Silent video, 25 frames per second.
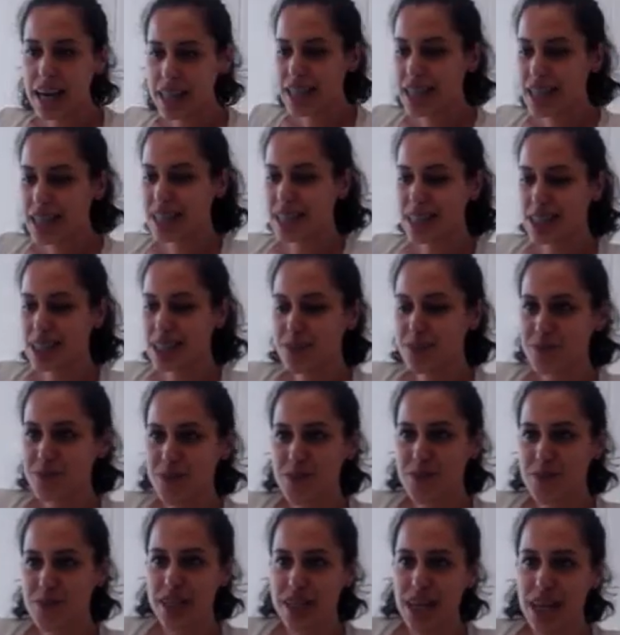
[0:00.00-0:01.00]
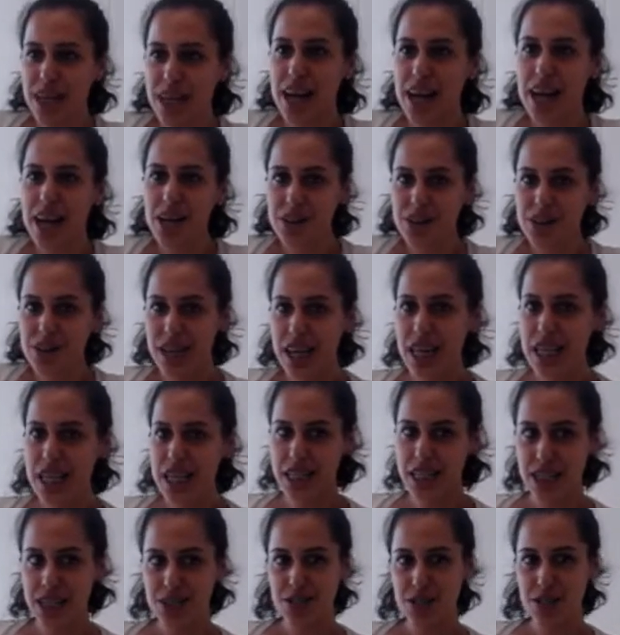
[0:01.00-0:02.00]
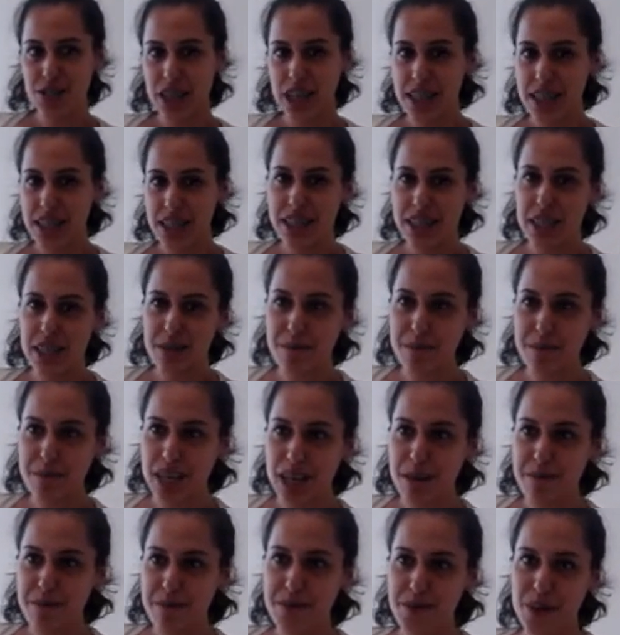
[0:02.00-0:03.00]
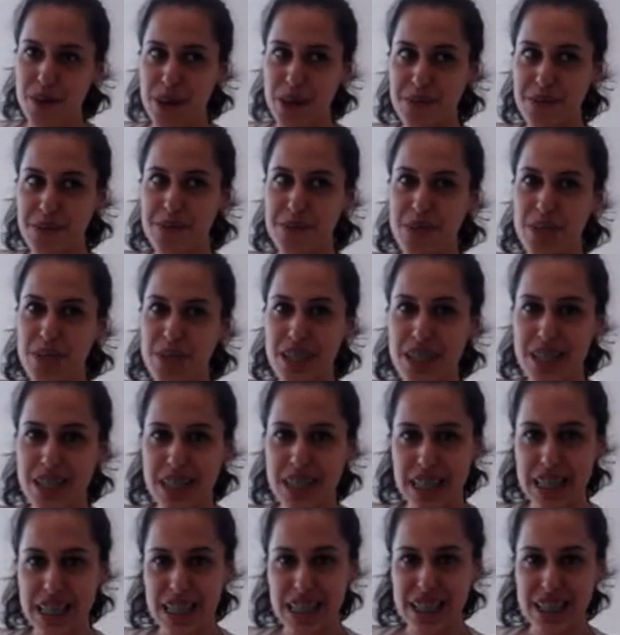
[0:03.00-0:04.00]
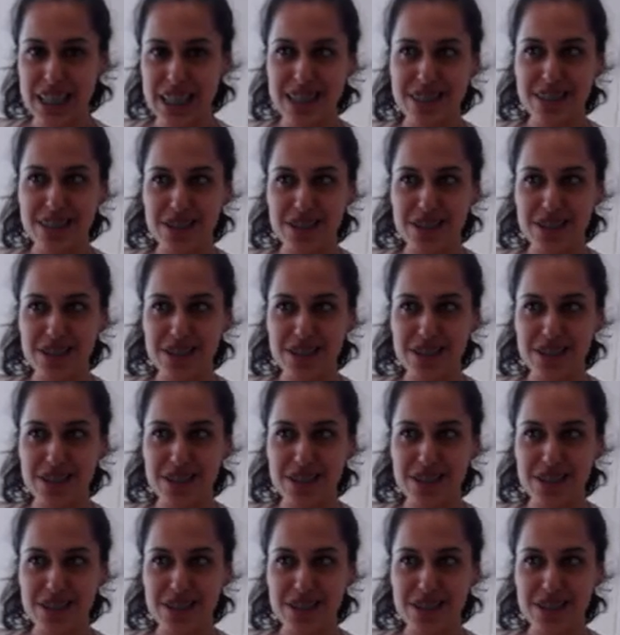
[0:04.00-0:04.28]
I like eating foods that are healthy and delicious at the same time, so I don't feel guilty eating